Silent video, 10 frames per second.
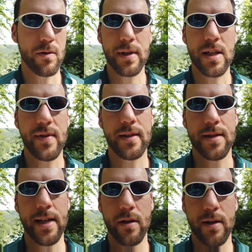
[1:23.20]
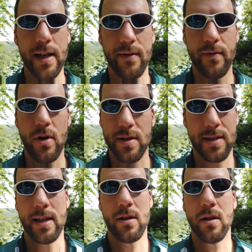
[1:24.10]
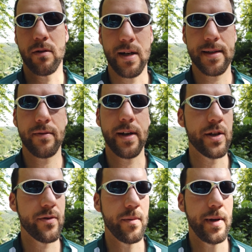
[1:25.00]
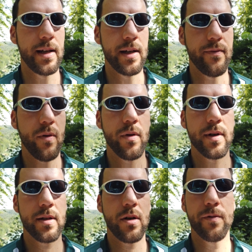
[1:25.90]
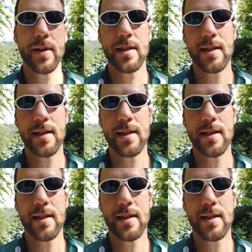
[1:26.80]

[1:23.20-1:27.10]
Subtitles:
So with this filter set, you're kind of all set all across the range from ND4 all the way to